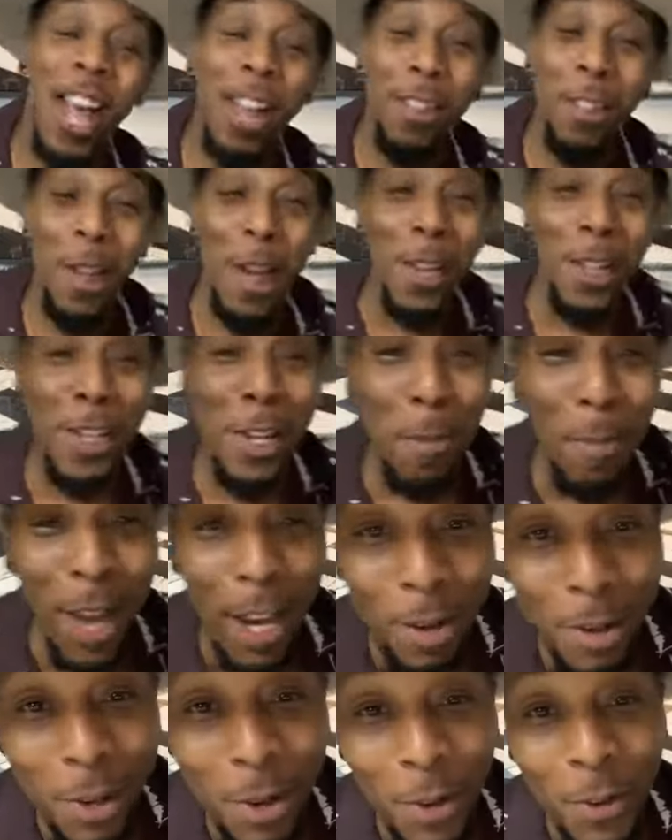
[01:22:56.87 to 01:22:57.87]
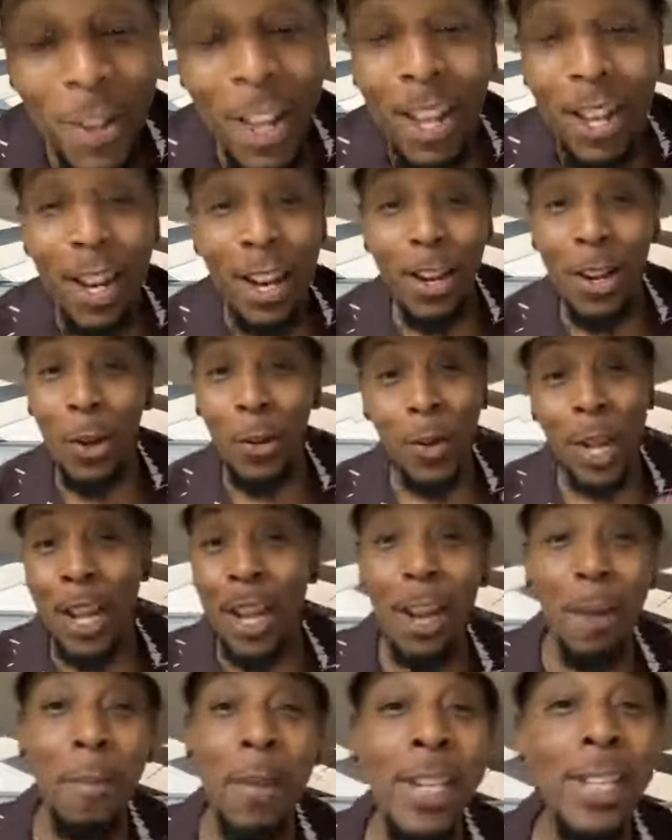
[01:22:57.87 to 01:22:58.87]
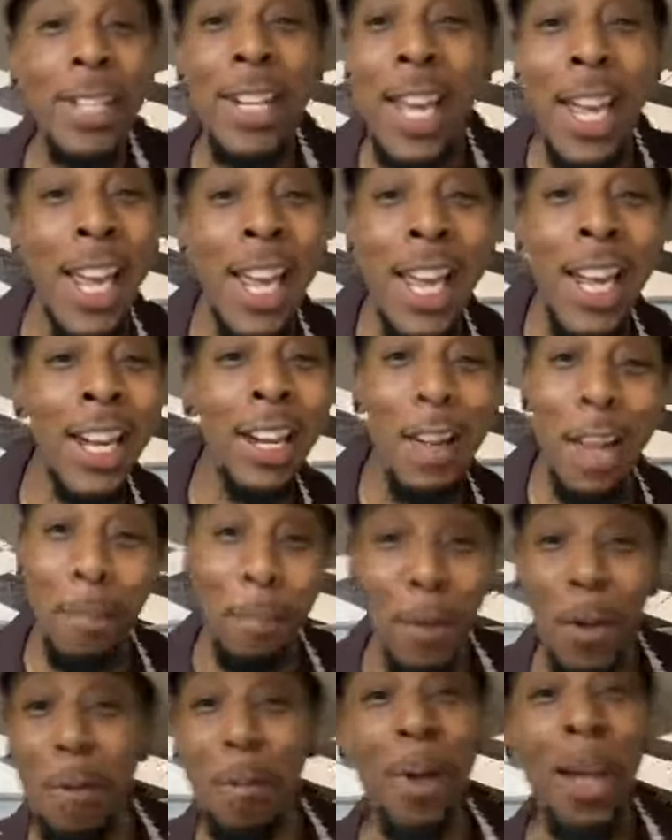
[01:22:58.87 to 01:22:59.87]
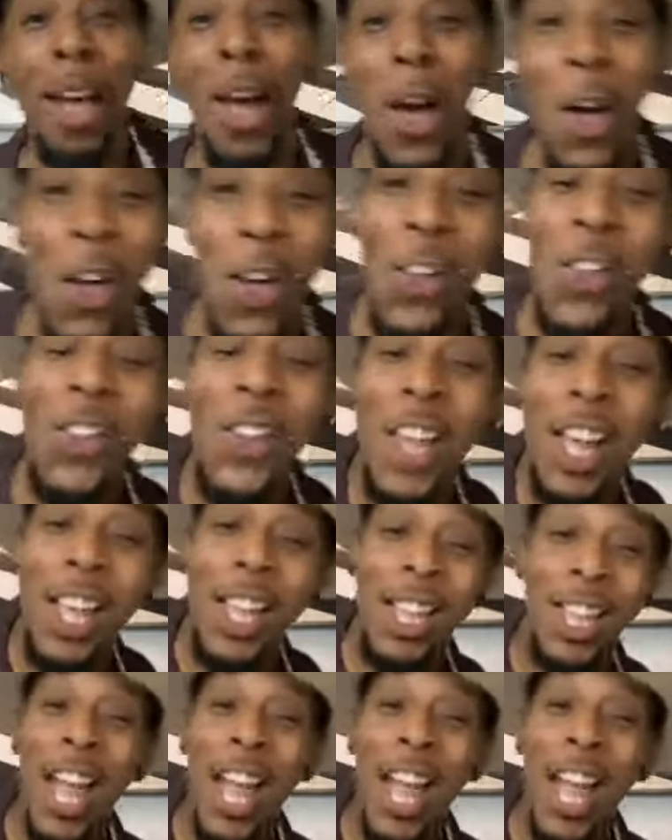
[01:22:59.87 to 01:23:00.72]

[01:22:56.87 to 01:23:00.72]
I thought somebody's going, to you know, they hear me sing and they put me on.